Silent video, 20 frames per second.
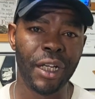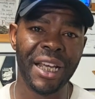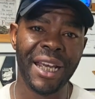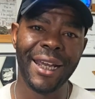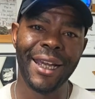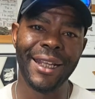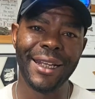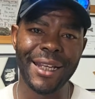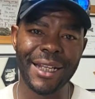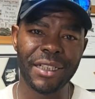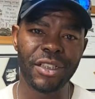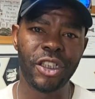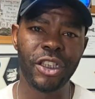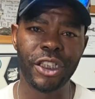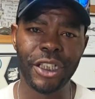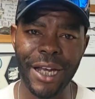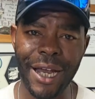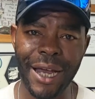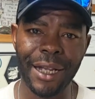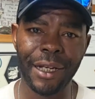And that's
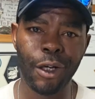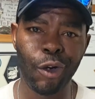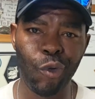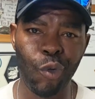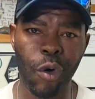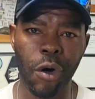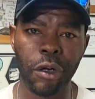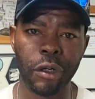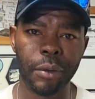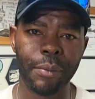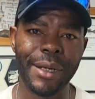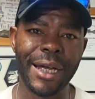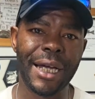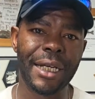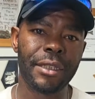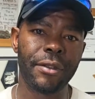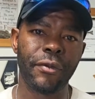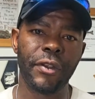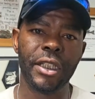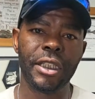shallow water bass
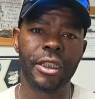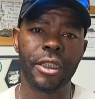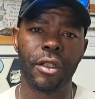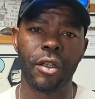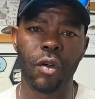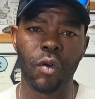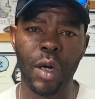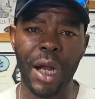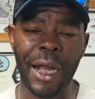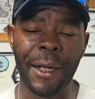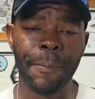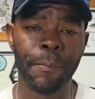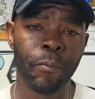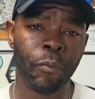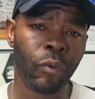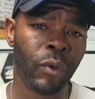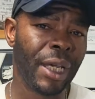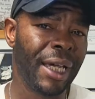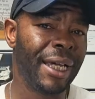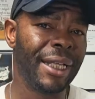fishing. All right.
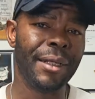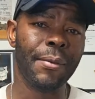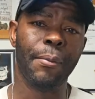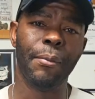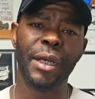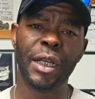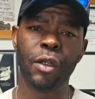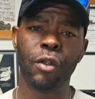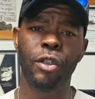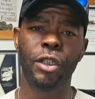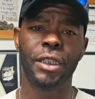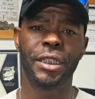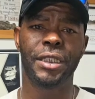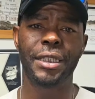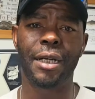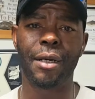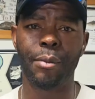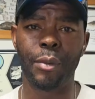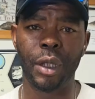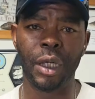In the middle of the
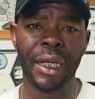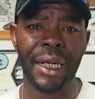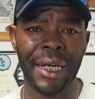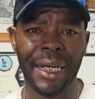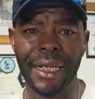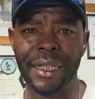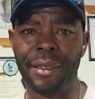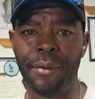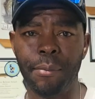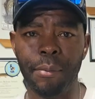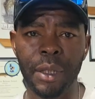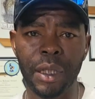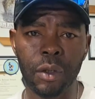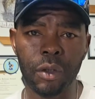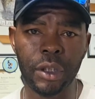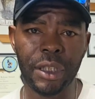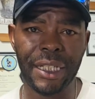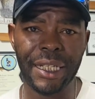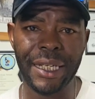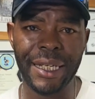summer, in the middle
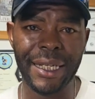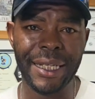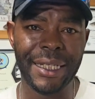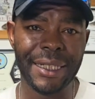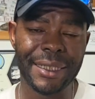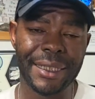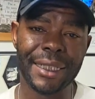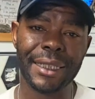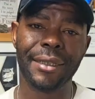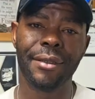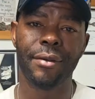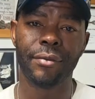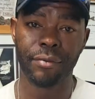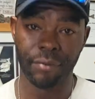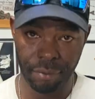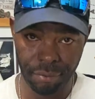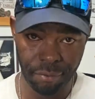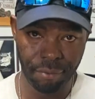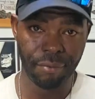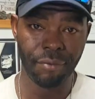of the heat,
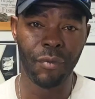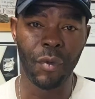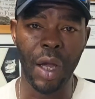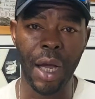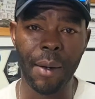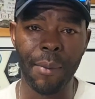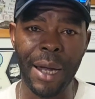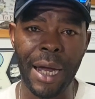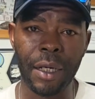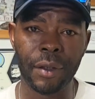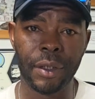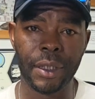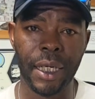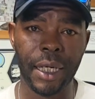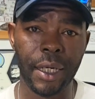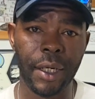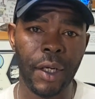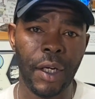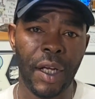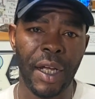I'm out there.